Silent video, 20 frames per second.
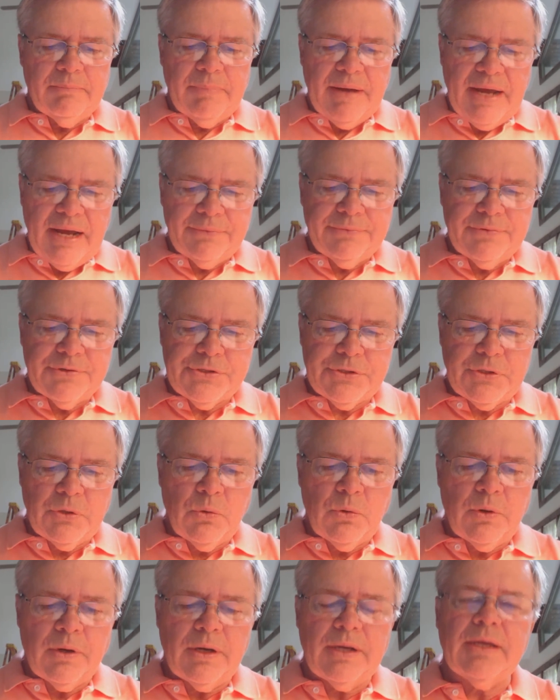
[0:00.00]
about the
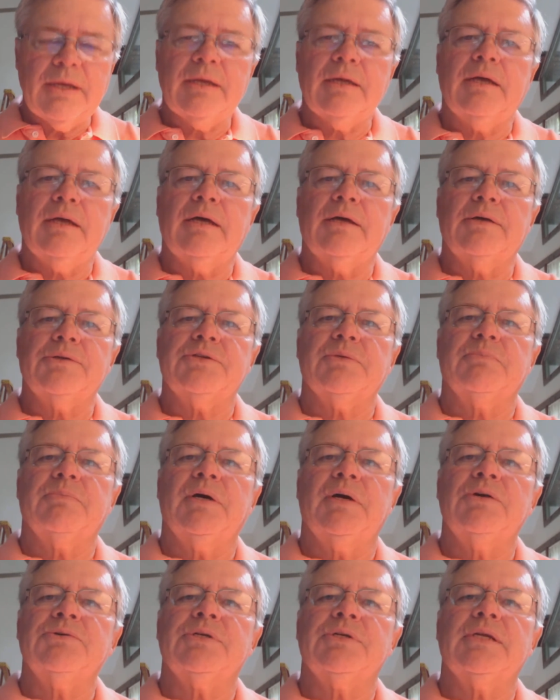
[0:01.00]
story,
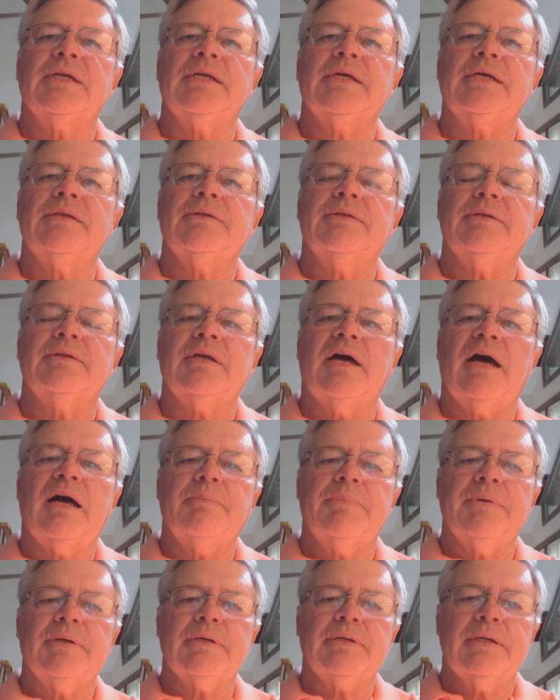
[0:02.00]
supposedly the
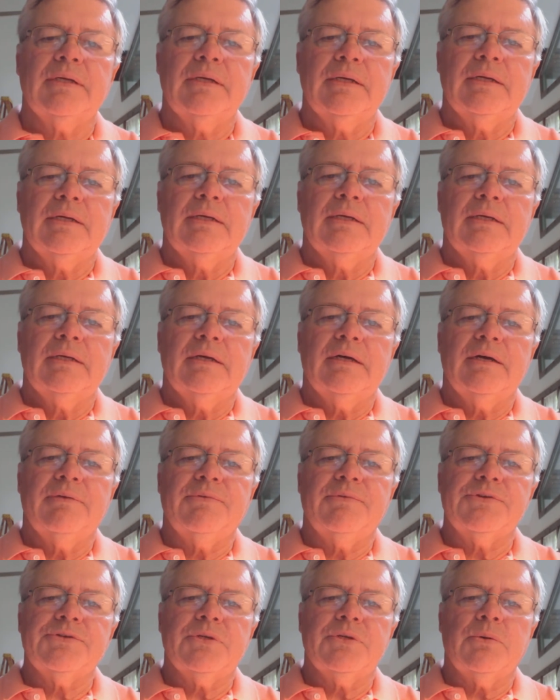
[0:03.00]
topic
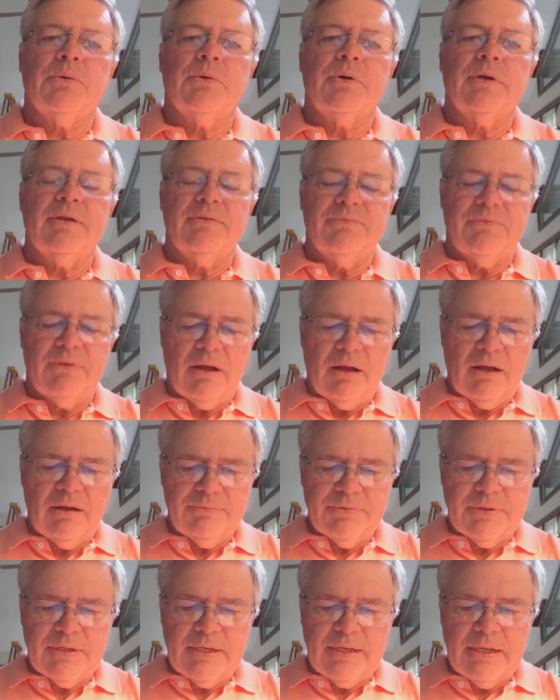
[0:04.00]
of the story
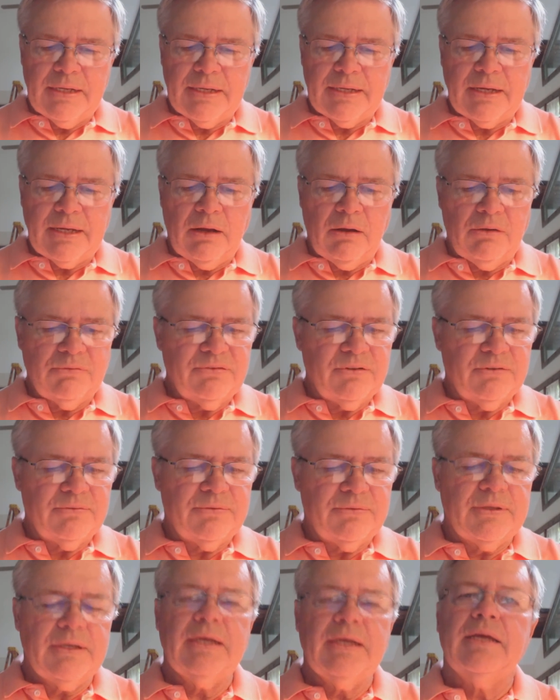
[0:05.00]
involved killing off
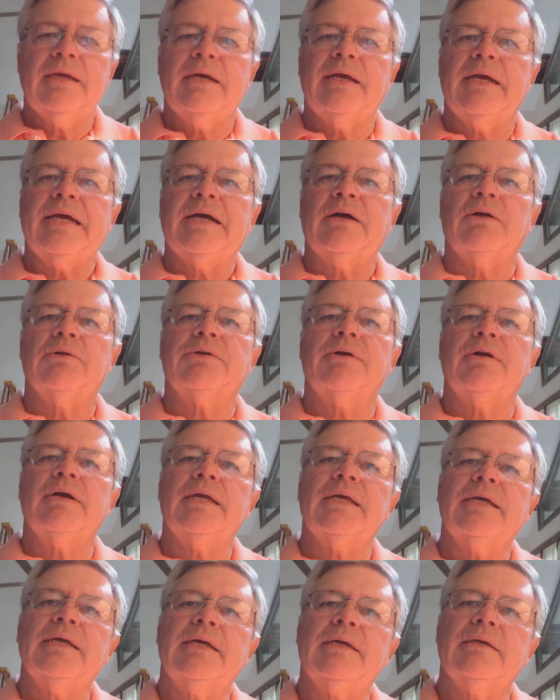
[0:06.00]
of
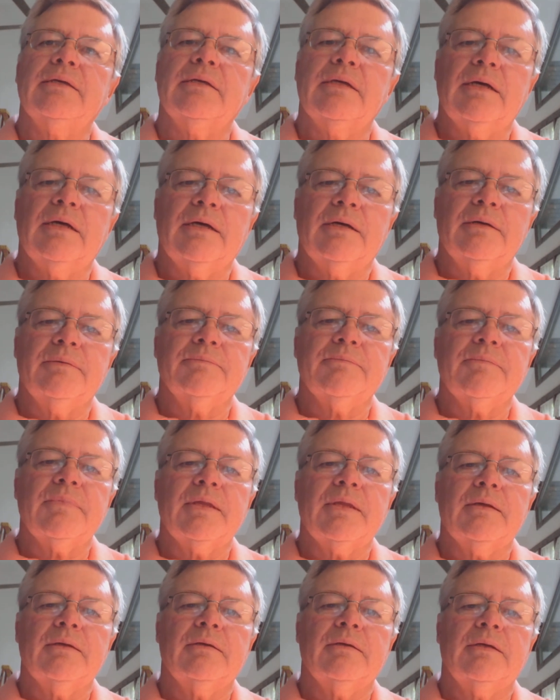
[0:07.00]
elderly
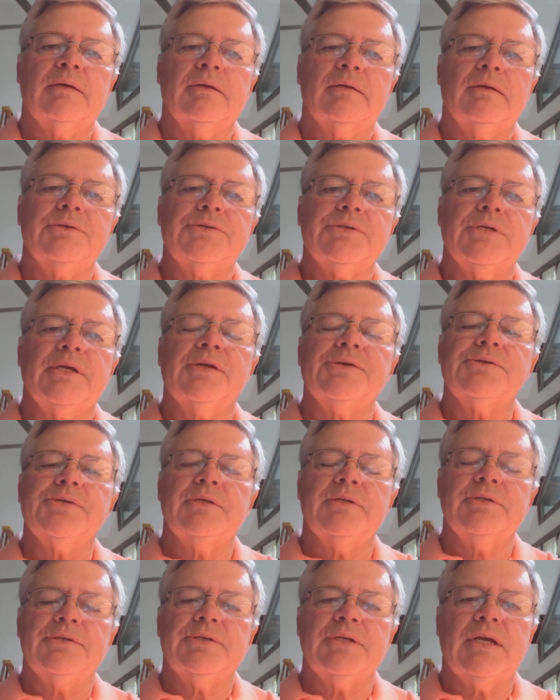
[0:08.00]

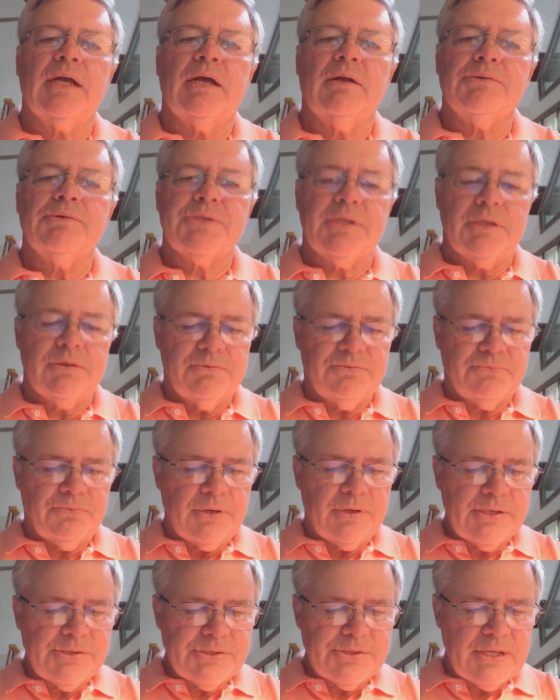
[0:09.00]
citizens and also
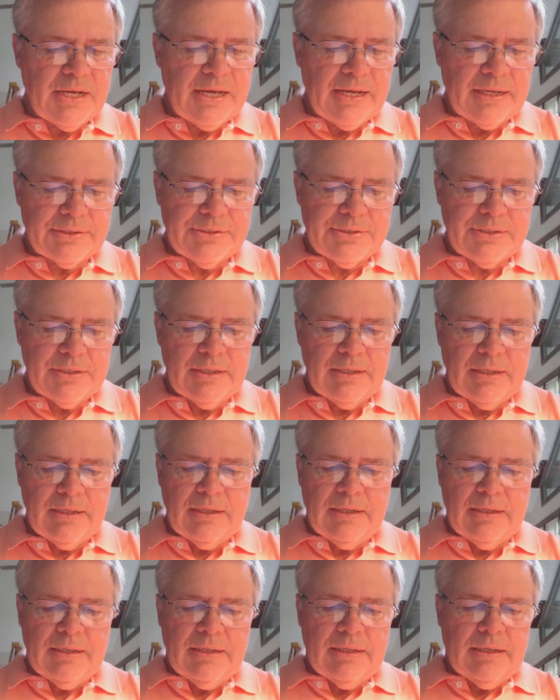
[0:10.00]
free sex,
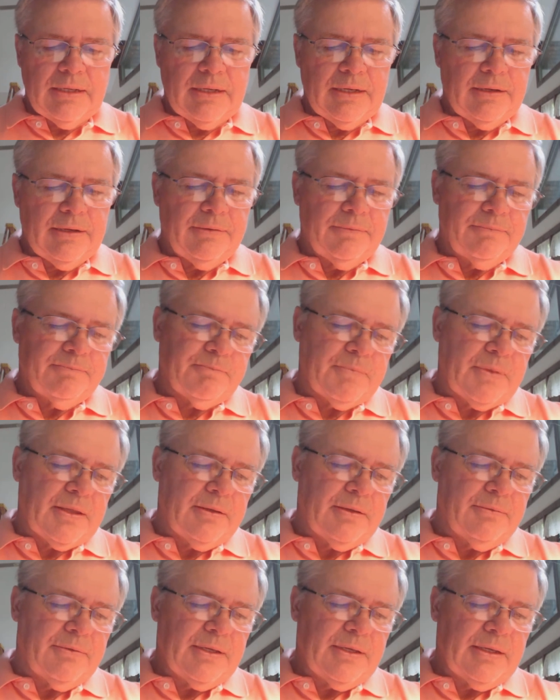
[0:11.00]

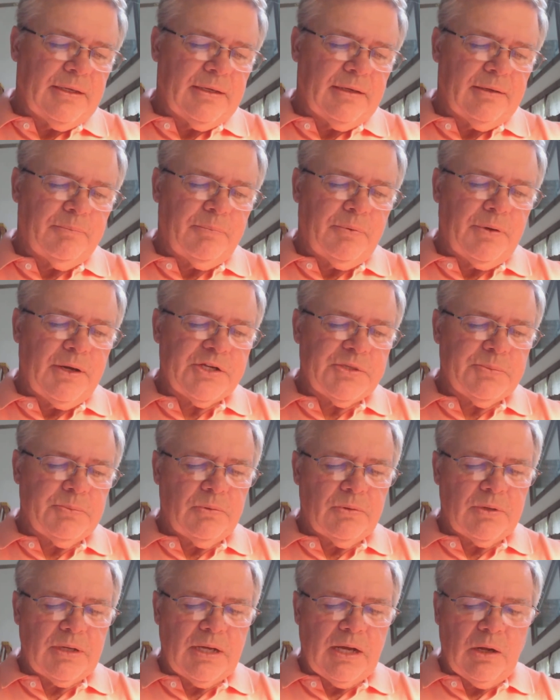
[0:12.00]
the
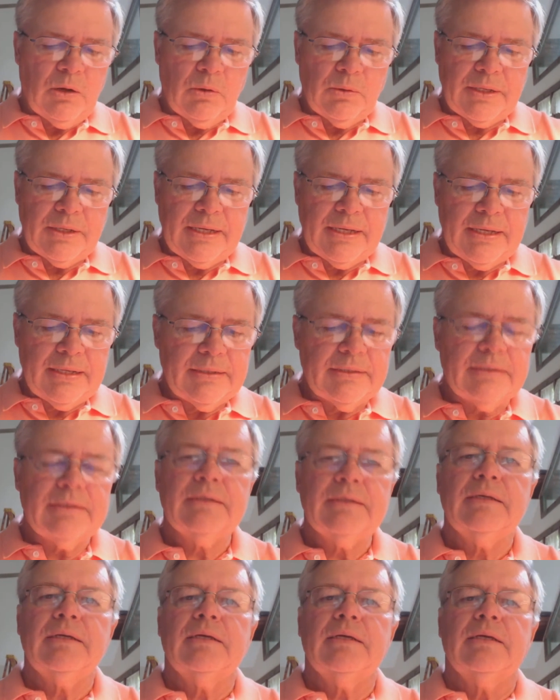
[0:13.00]
principal called in
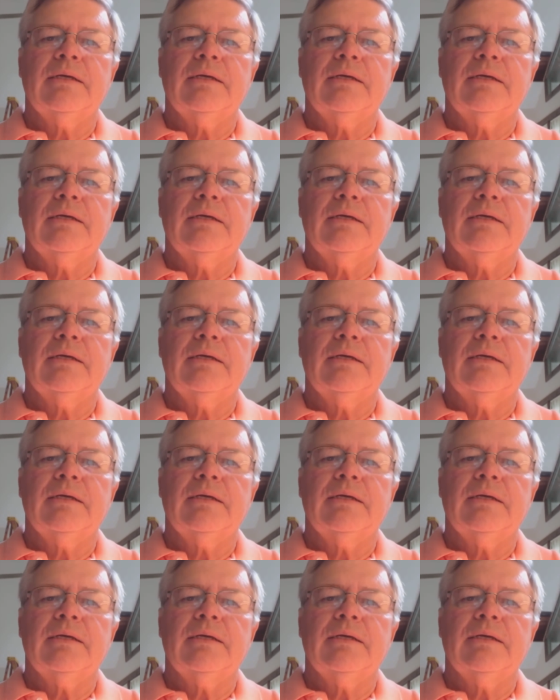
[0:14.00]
